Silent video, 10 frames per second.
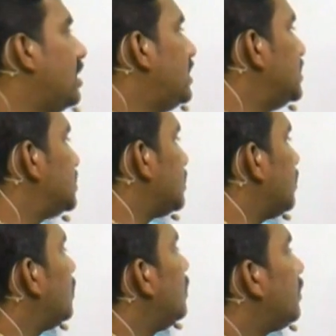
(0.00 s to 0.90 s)
It is
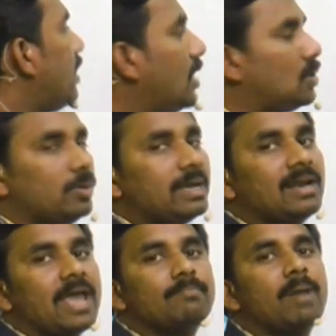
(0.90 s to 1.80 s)
not looking
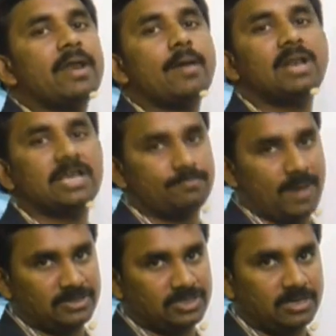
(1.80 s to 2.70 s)
like binomial
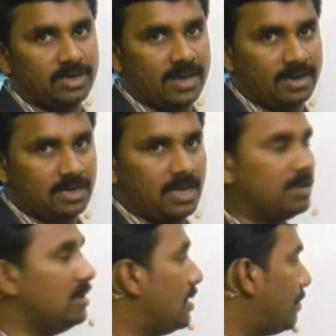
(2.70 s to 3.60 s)
expansion
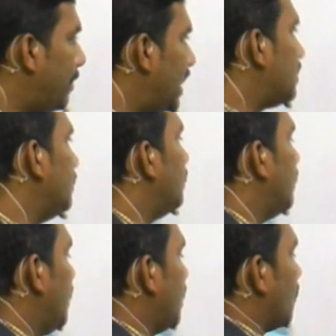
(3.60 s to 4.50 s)
directly. But
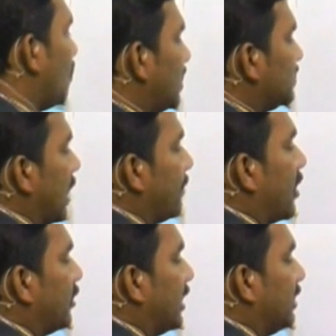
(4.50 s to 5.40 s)
here, what is the
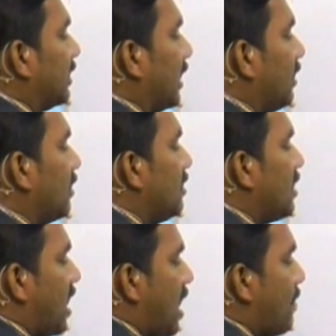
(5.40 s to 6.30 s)
important thing?
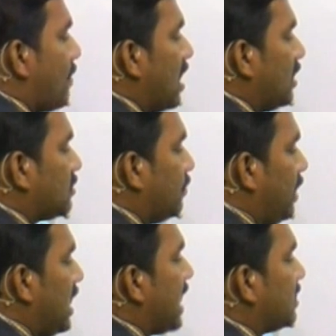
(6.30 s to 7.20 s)
A minus
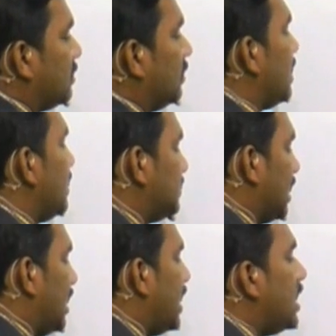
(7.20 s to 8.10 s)
bx is
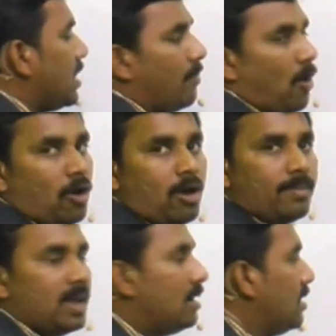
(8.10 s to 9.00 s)
a linear
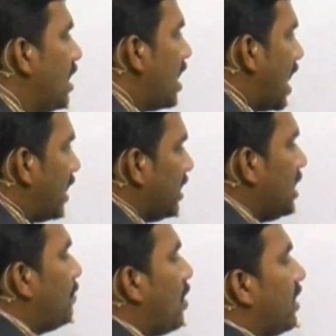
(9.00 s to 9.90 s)
polynomial, and
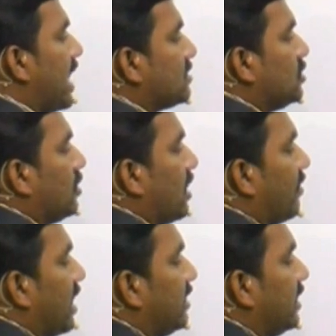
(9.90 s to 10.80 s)
e power x you can
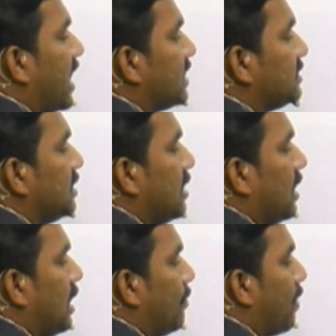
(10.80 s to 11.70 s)
write it as
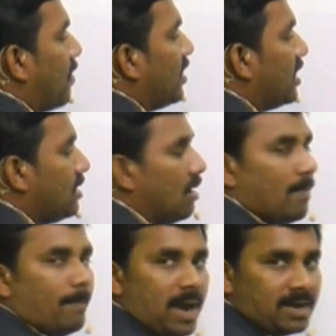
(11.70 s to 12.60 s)
e power
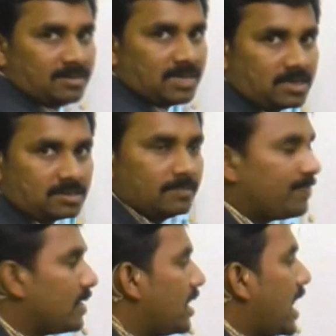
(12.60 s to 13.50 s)
minus x.
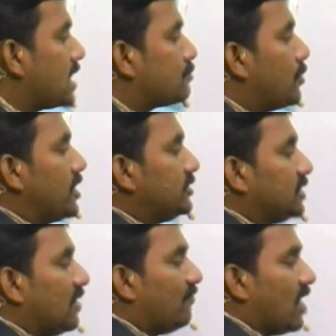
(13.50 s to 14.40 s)

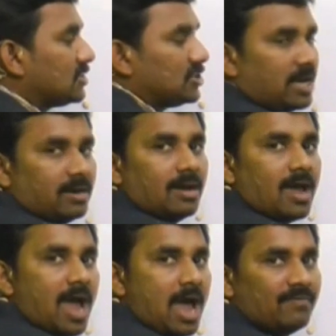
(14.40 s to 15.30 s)
Exponential function
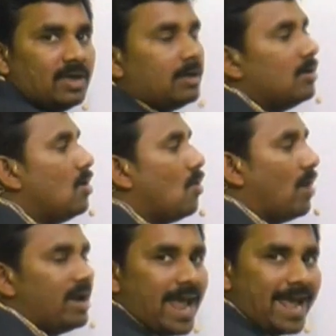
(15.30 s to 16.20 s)
having
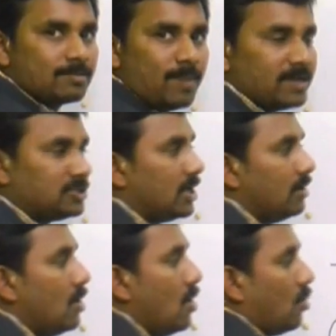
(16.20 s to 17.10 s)
one
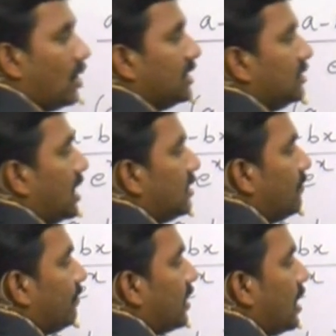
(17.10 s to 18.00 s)
expansion. What is
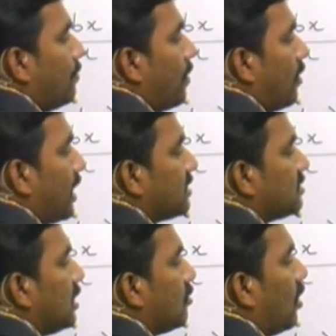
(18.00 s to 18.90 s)
that? E power
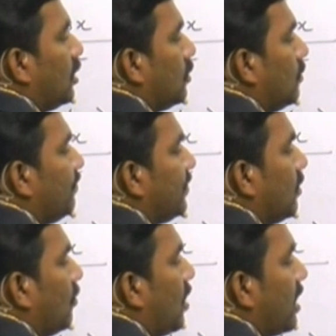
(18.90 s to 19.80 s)
x equal to
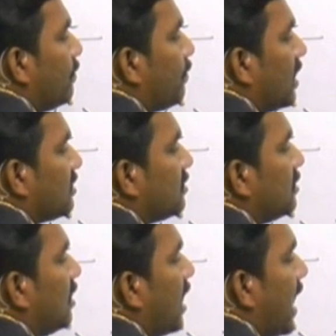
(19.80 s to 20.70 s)
1 plus
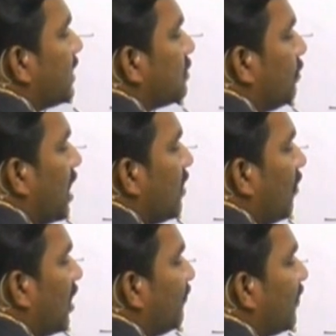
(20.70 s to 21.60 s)
x by
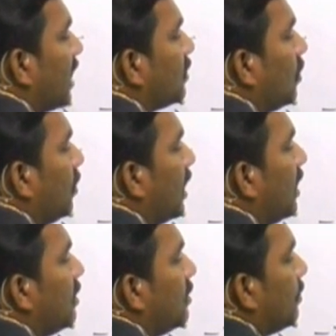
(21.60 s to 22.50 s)
1
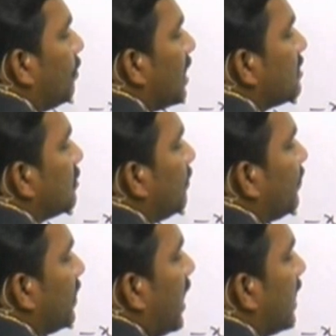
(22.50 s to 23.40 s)
factorial plus
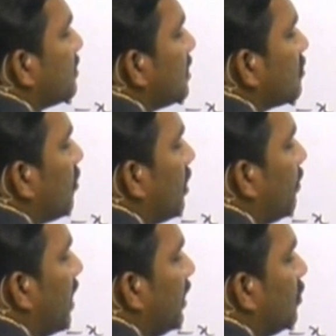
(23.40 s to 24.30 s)
x square
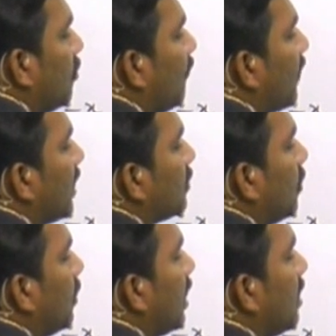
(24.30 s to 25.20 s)
by 2
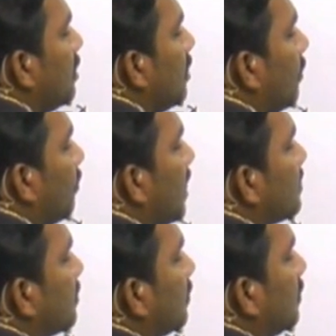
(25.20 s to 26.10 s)
factorial
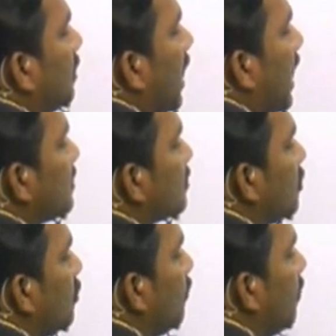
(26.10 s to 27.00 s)
plus x
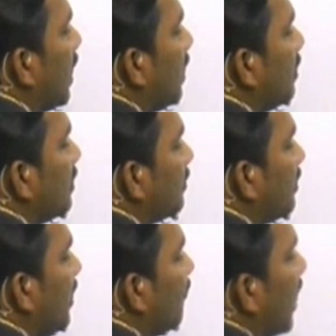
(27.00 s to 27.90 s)
cube by
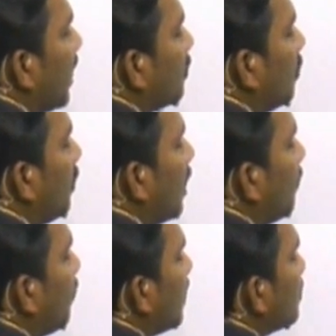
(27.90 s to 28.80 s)
3 factorial
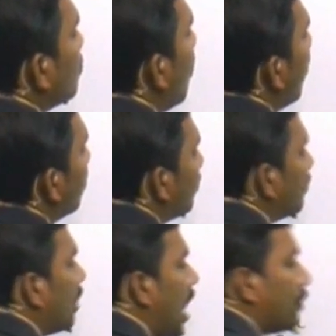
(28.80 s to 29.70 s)
plus so on
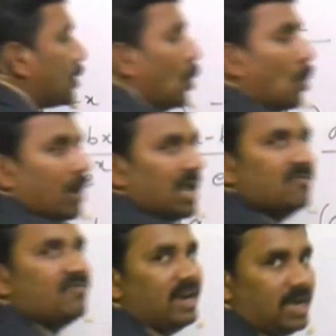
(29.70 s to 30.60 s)
up to
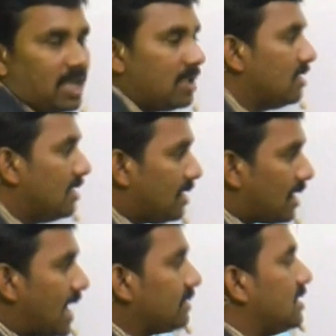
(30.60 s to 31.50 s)
infinity.
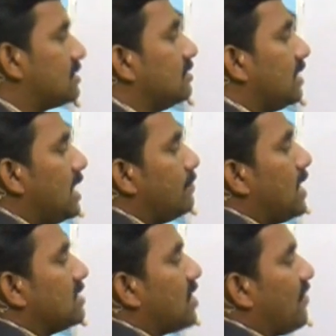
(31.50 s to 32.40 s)
Like this. In
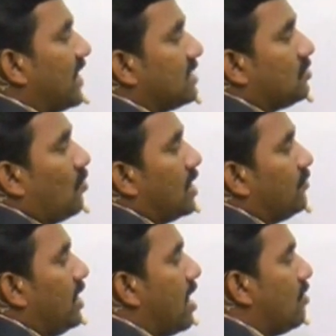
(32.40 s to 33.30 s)
place of x, what
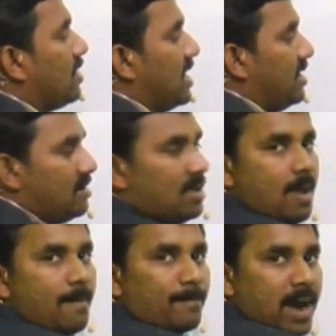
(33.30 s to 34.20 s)
we have here?
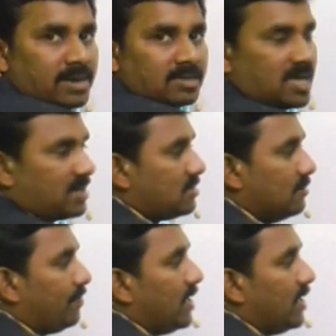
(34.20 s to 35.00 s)
Minus x.